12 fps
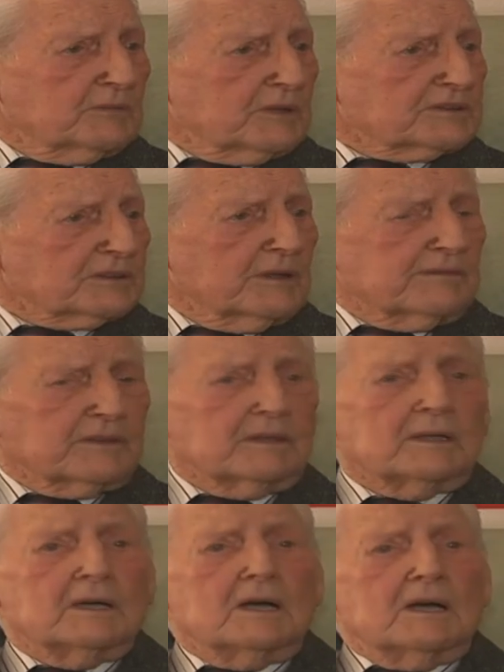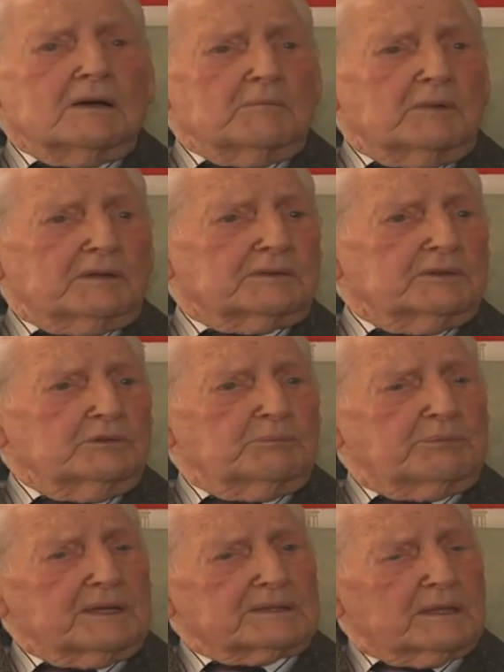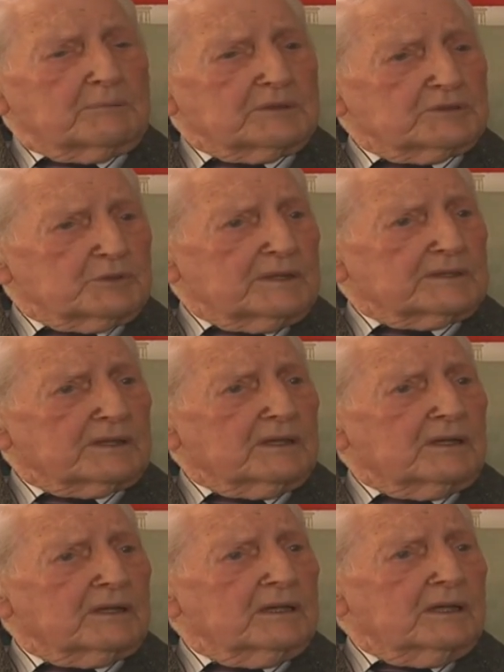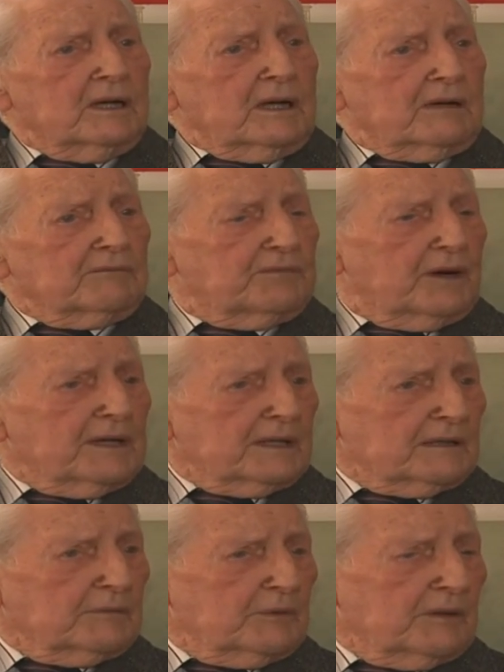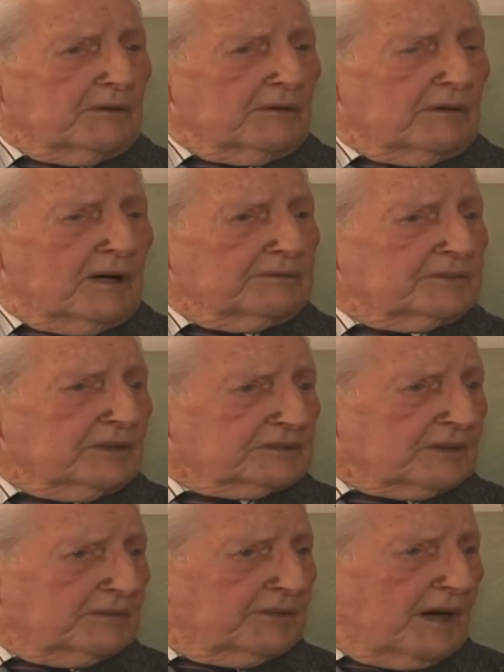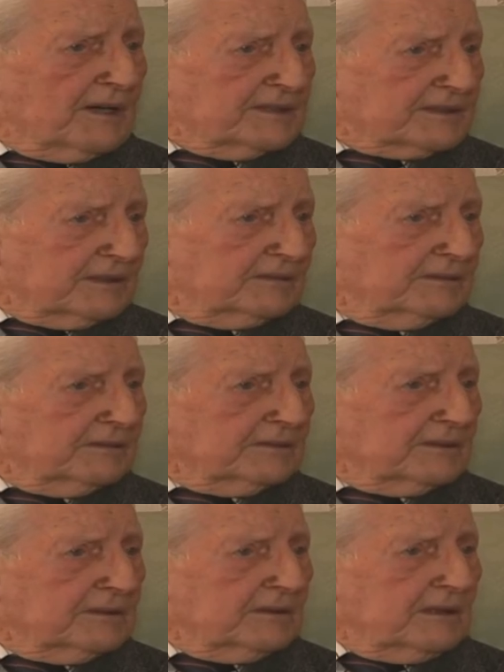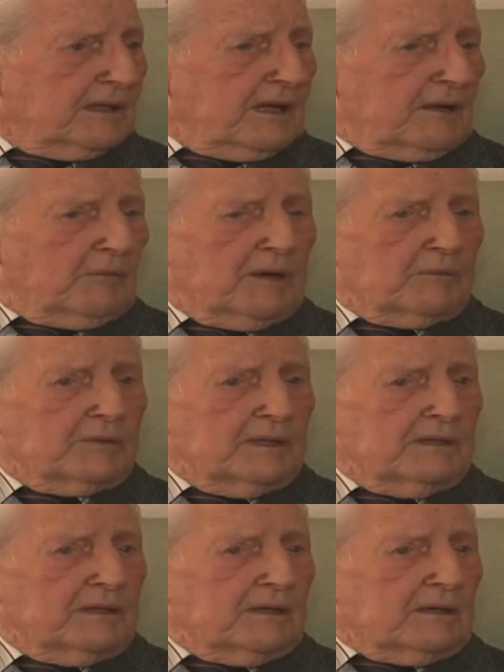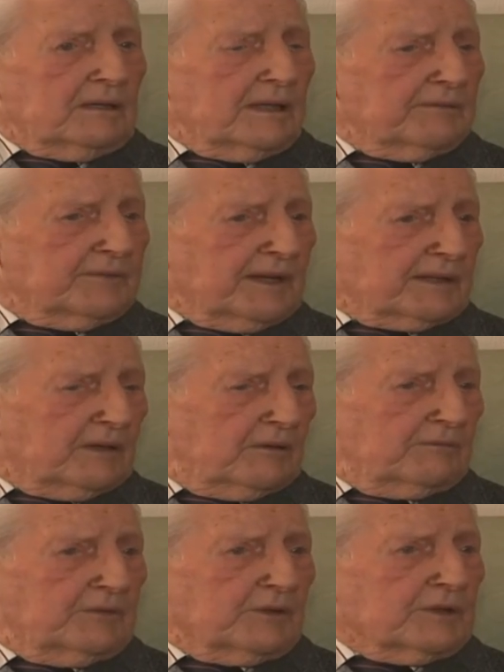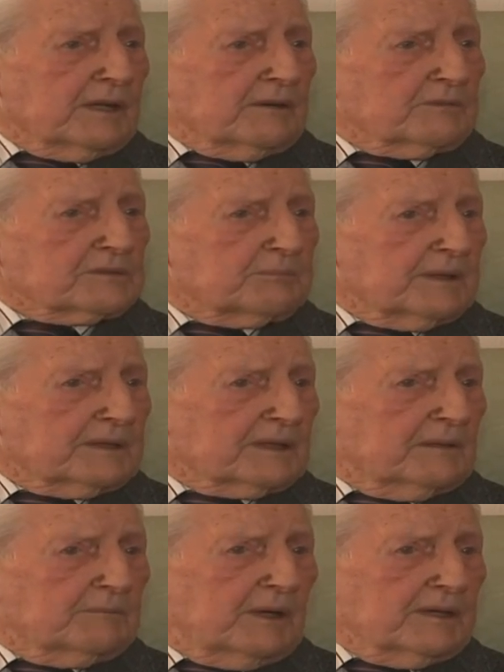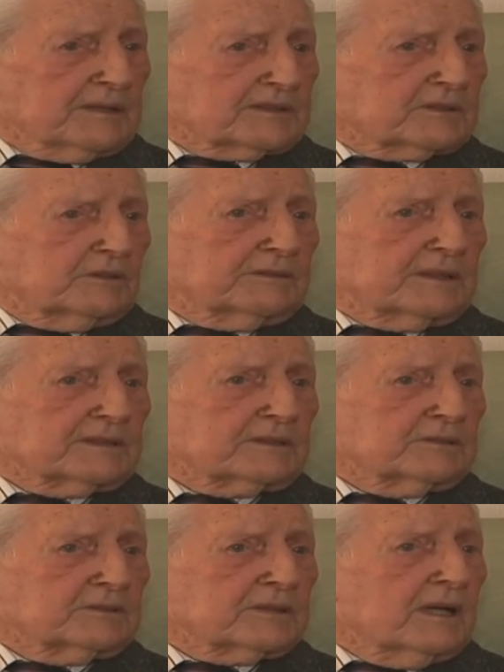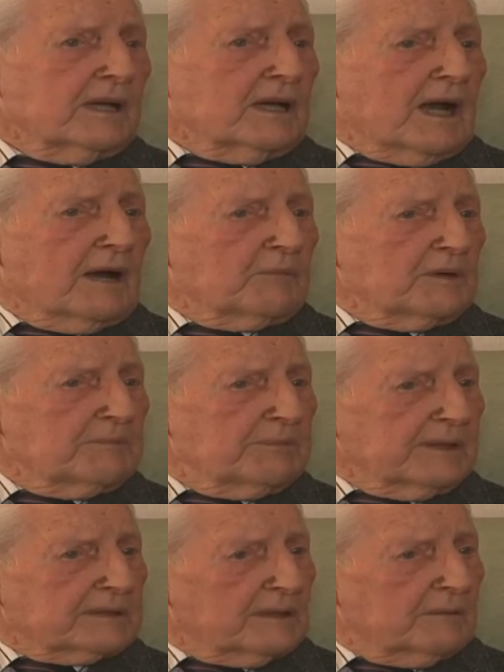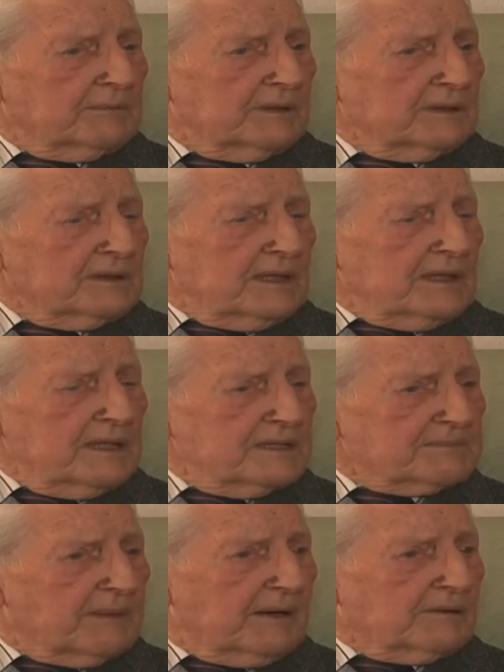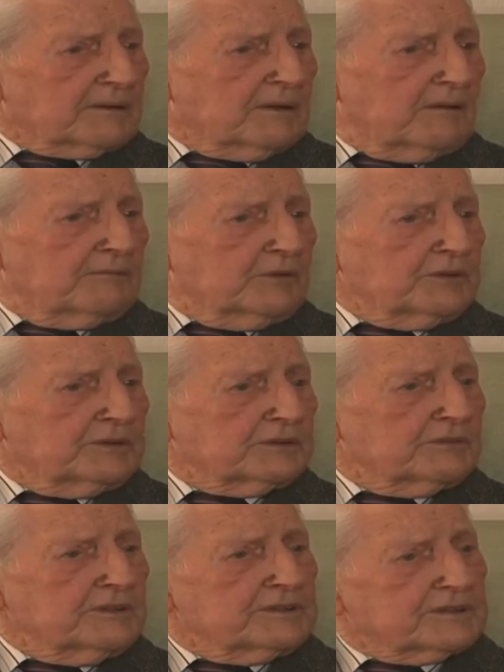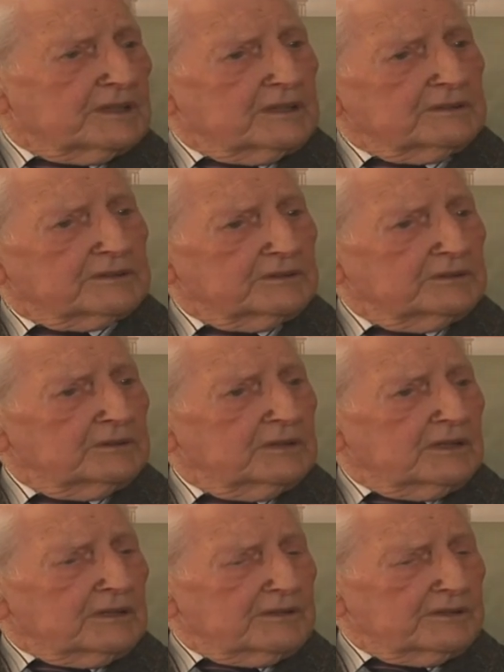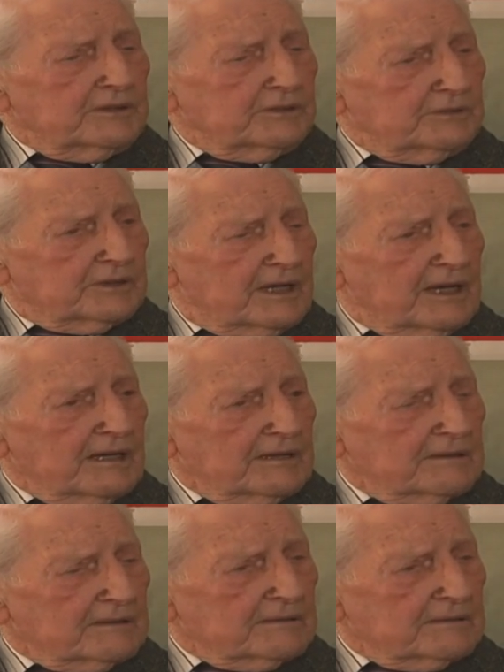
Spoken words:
whatsoever, but you picked up as you went along, and finally we arrived just off Iceland, where we left that convoy that was picked up by escort vessels, and we picked up a eastbound convoy to return to the UK.